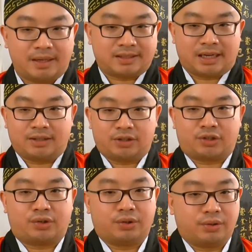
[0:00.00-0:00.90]

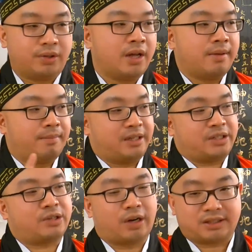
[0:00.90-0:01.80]
misunderstood,
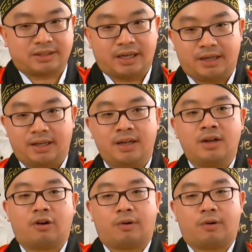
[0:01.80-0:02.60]
mistranslated,